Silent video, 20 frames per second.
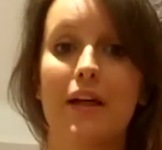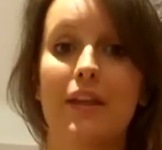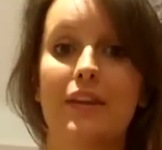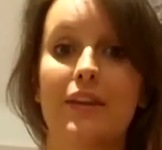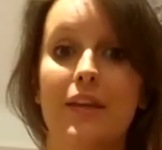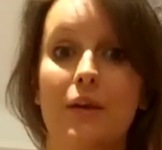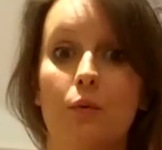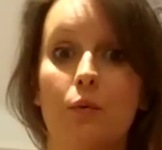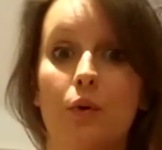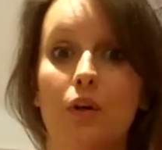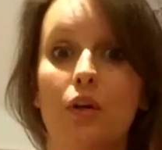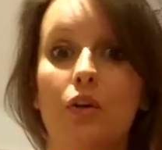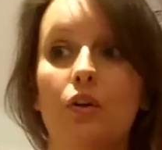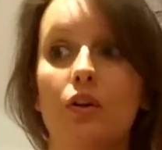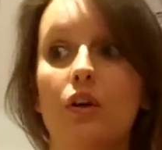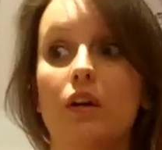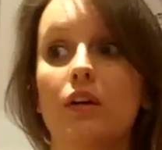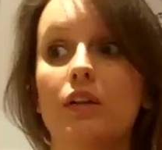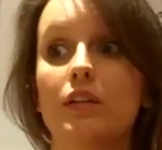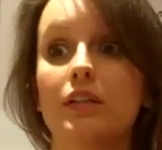they
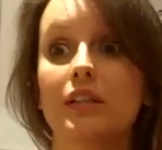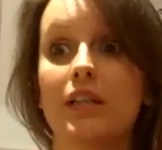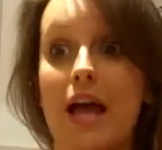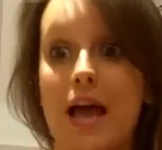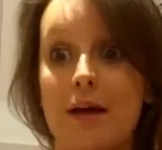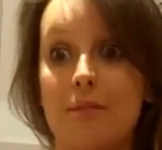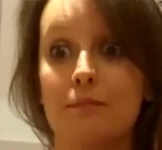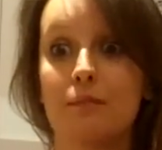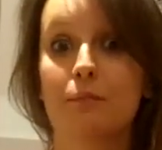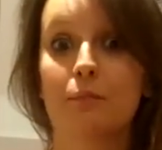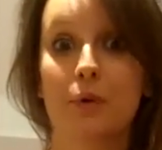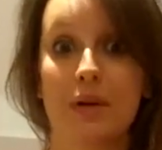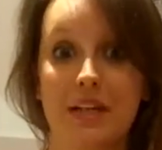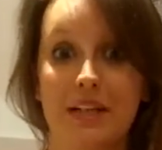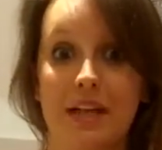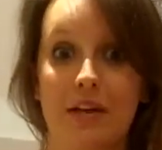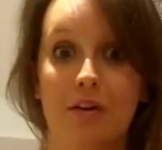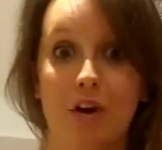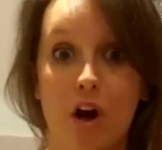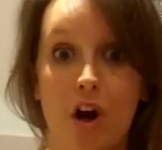will break
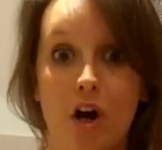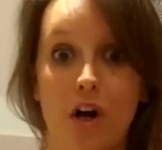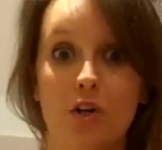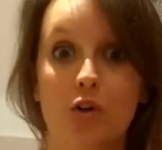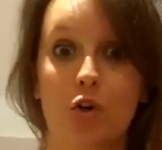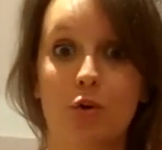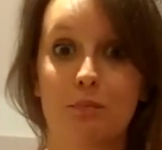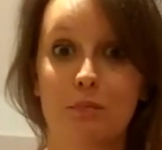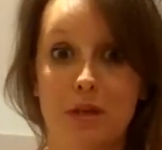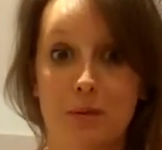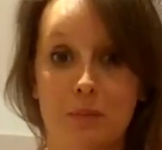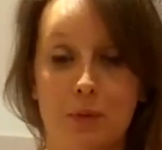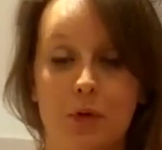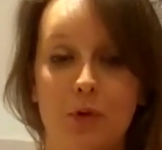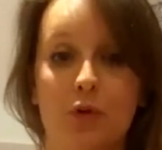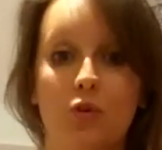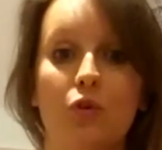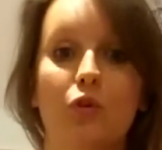down hard on people